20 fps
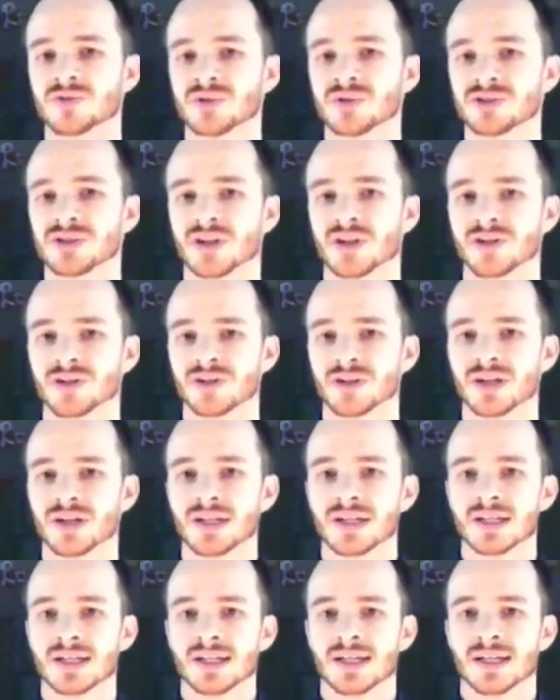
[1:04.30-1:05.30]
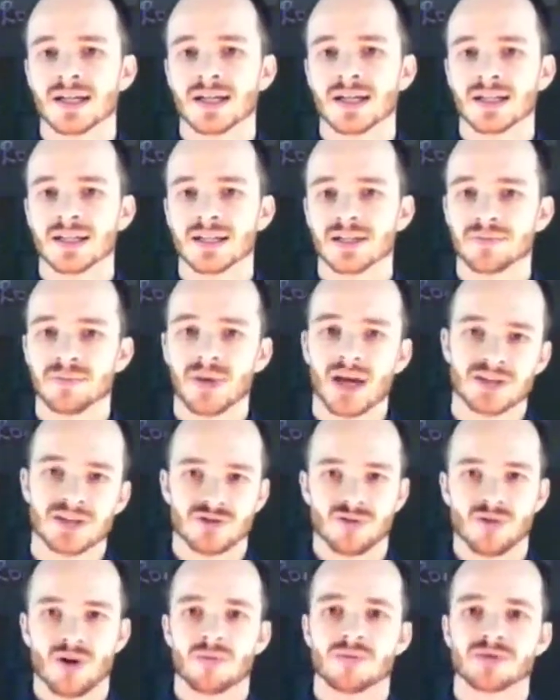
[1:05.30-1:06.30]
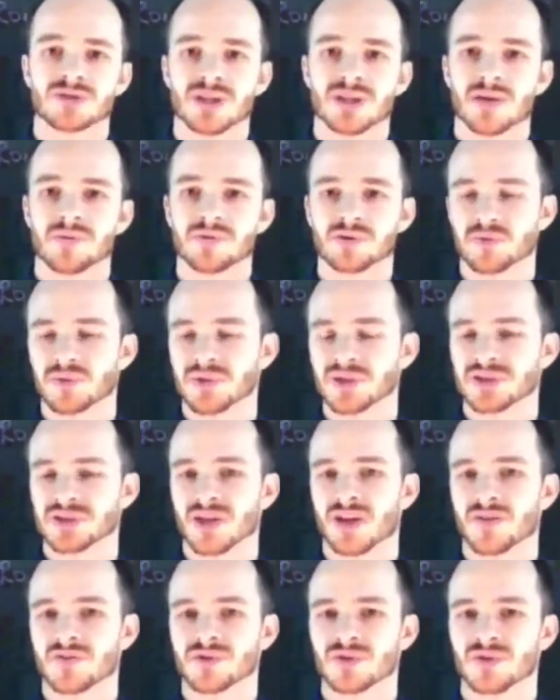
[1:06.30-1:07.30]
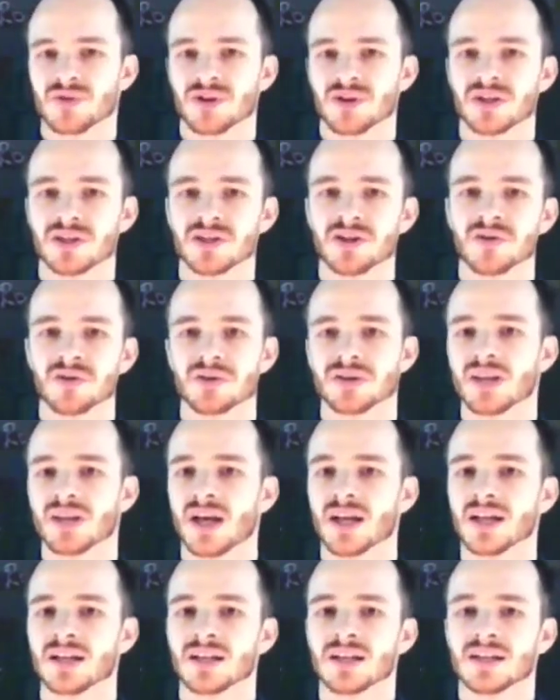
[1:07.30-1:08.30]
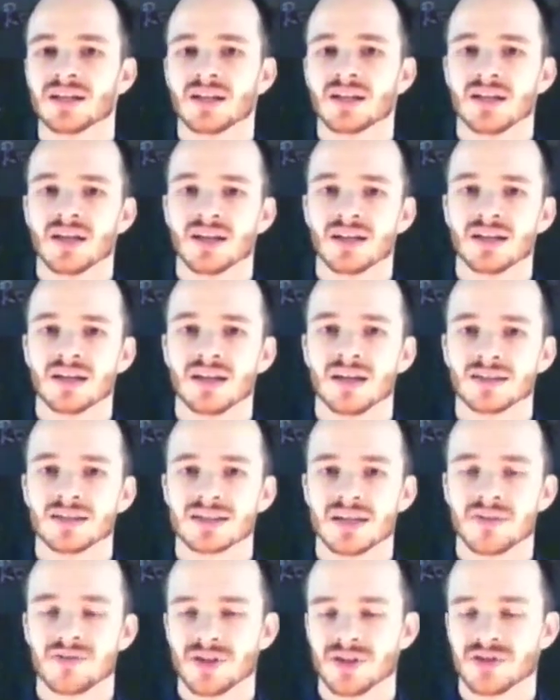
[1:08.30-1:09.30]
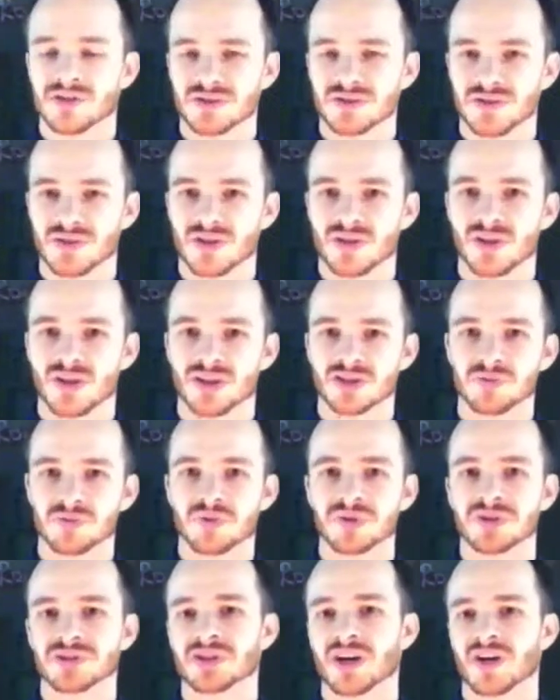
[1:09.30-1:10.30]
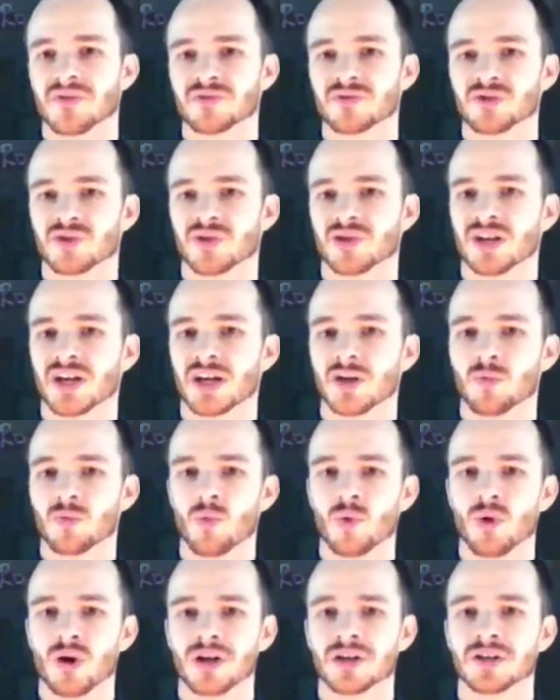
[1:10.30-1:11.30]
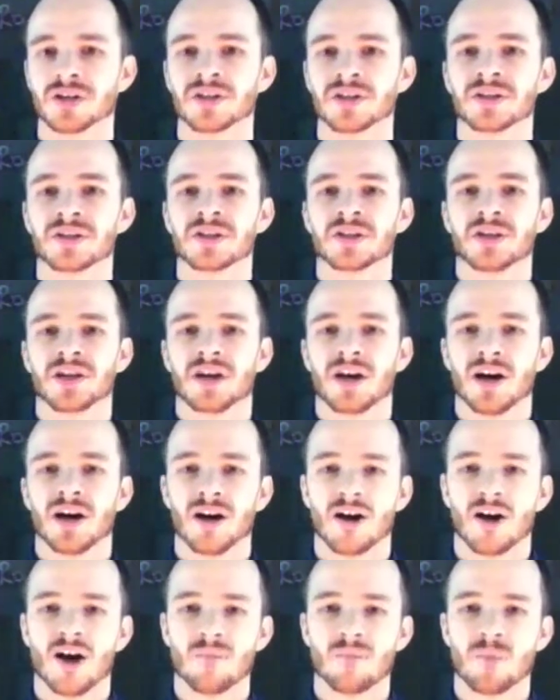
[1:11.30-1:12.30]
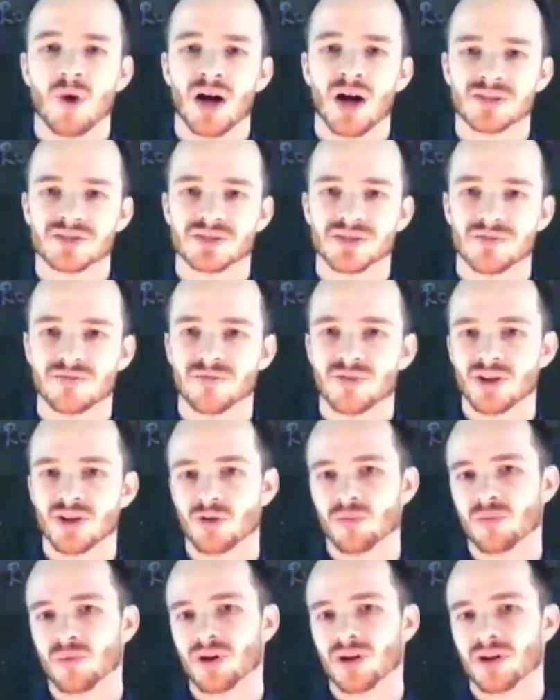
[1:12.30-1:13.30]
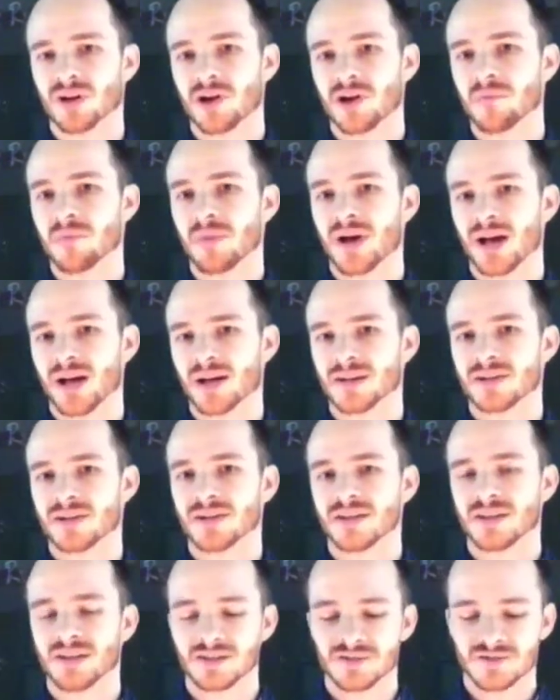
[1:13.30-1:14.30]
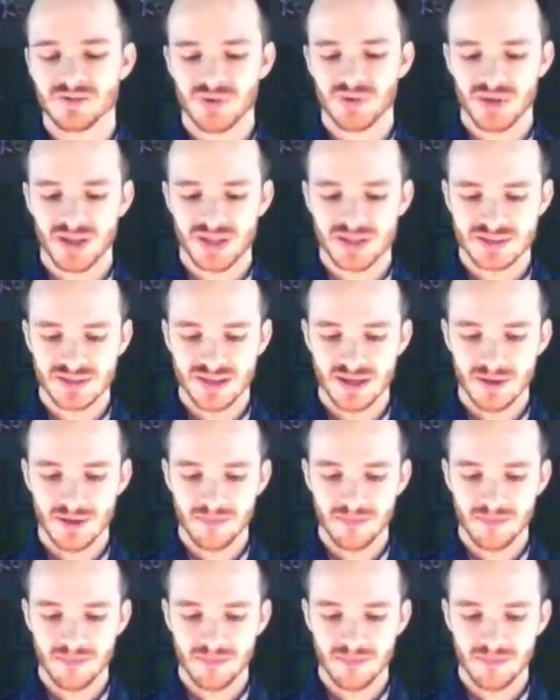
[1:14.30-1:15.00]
to each other. And in Pastor Robert's time as a police officer, he noted that in 7 years as a police officer, he had 1 positive fingerprint come back. And so that's